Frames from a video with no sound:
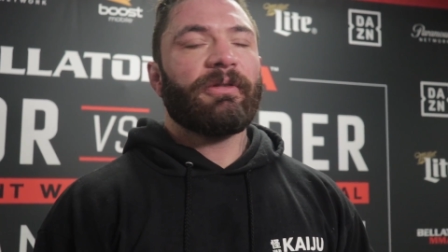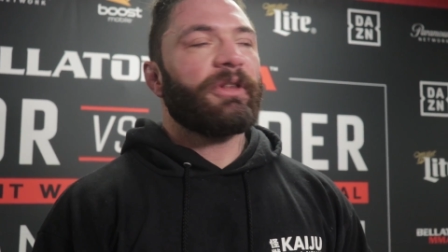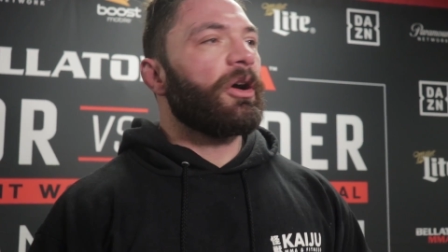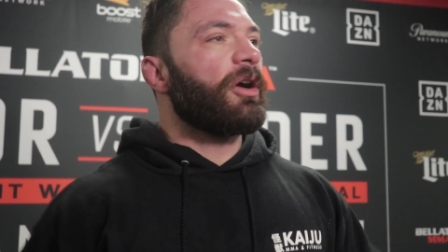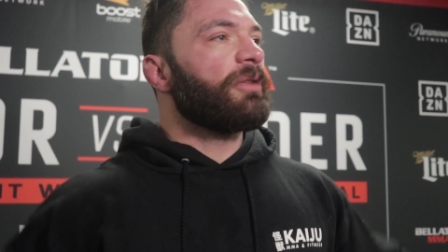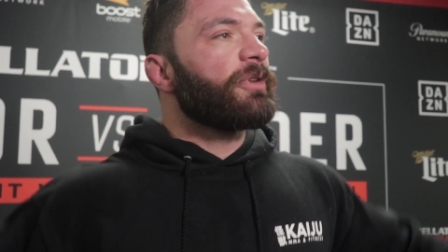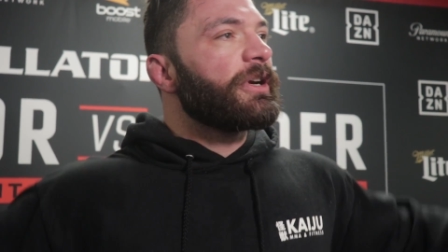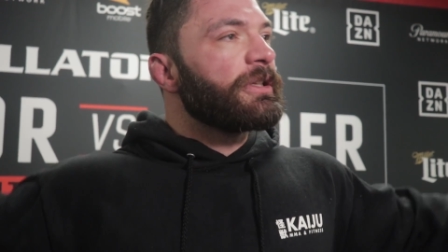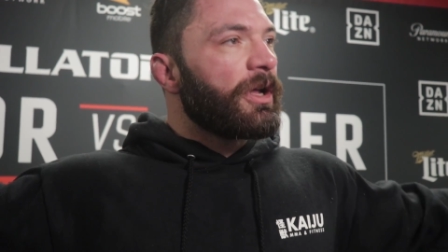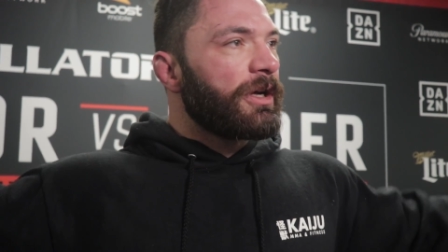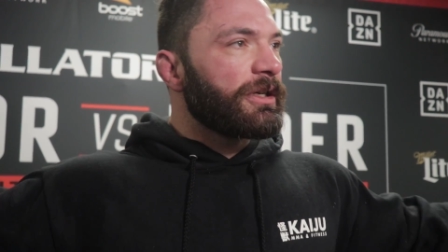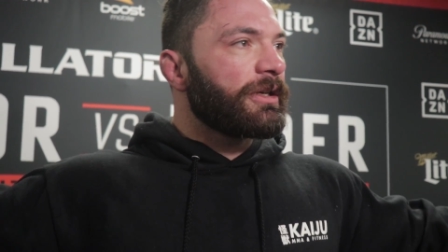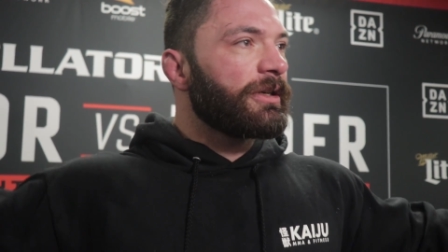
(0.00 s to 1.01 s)
they're all very
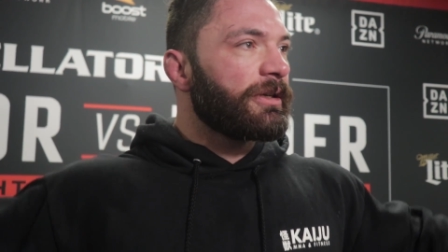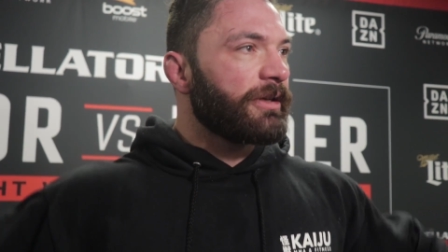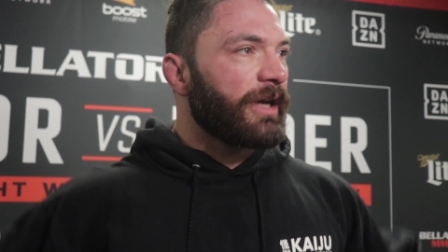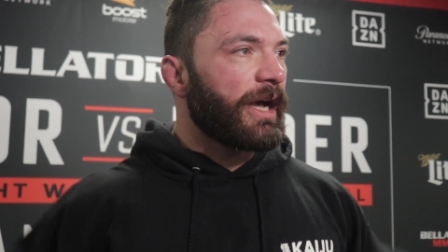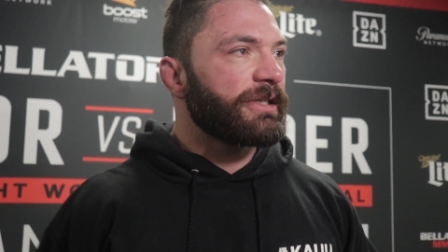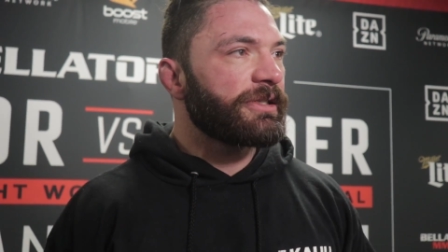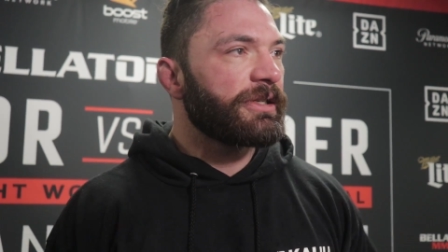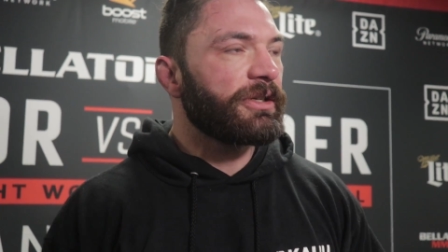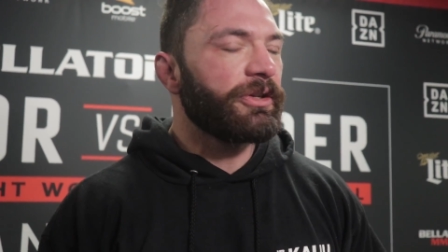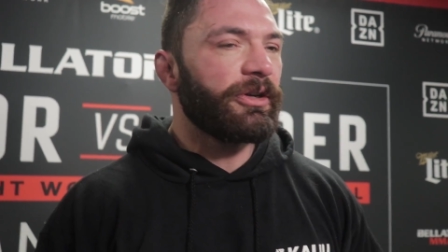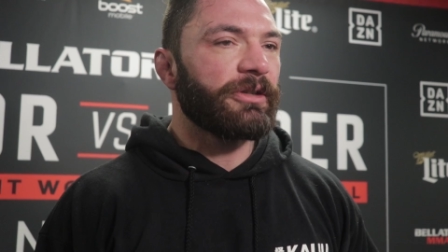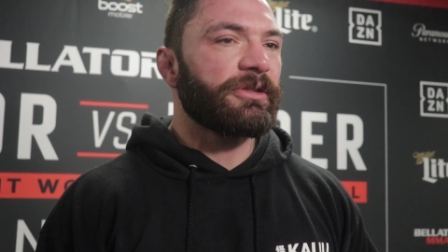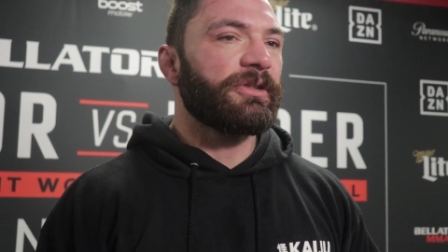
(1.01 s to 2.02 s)
long guys,
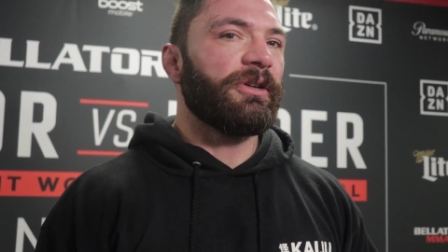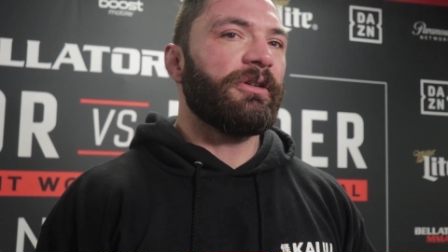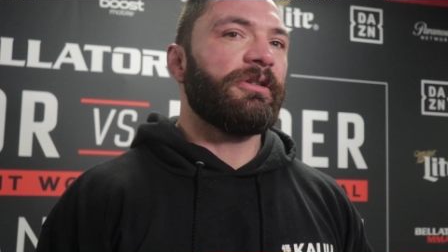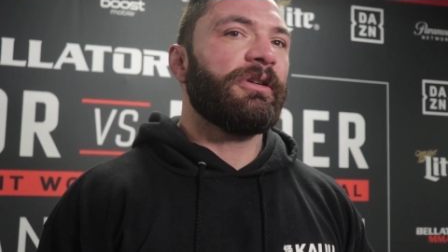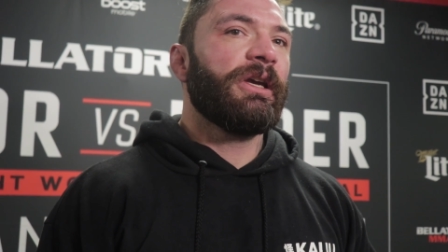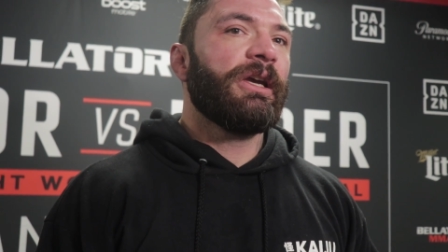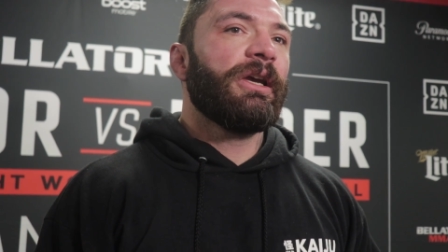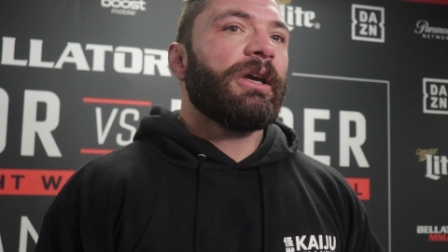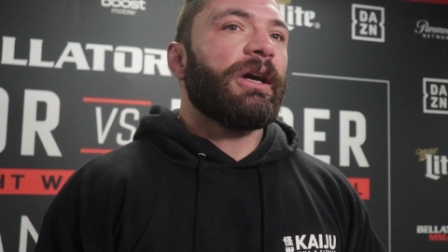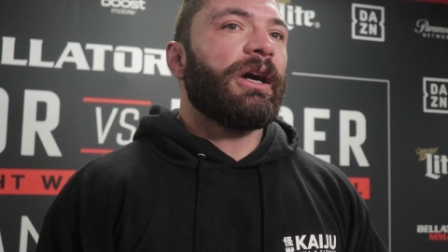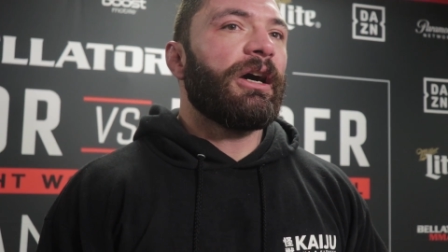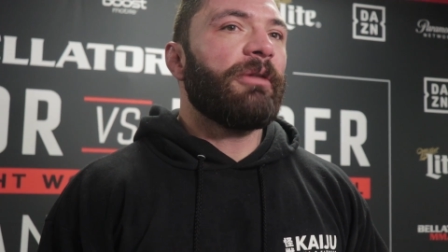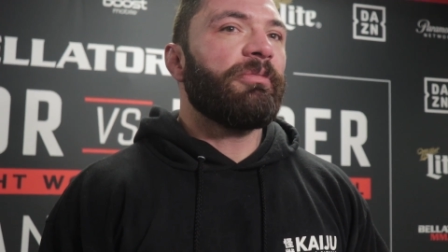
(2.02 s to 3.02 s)
you know. Mm-hmm. So
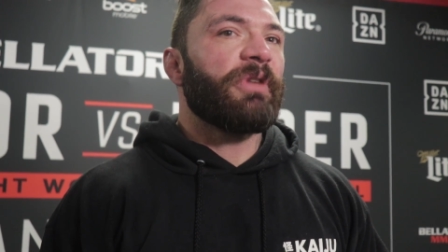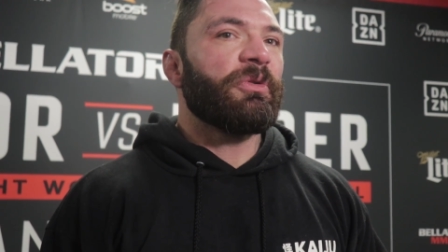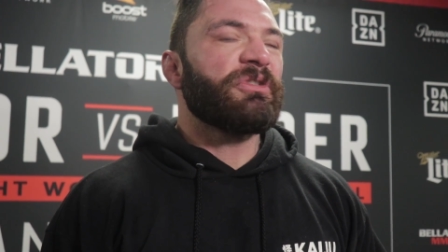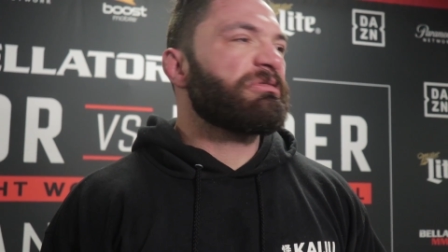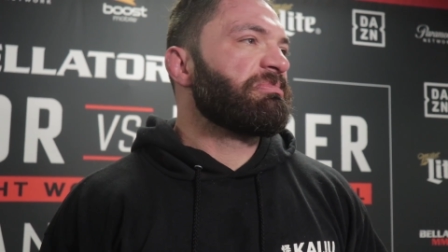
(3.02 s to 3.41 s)
it